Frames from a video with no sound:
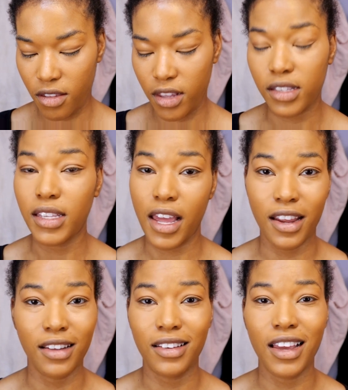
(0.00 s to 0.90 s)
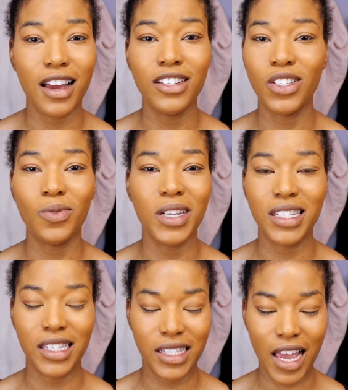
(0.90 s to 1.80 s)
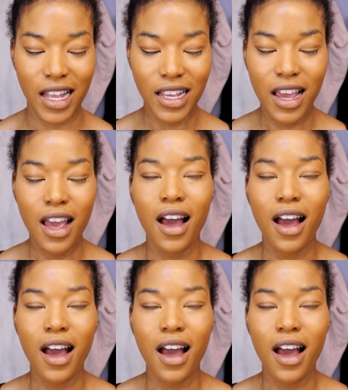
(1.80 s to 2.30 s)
the setting. Like I just want it to set.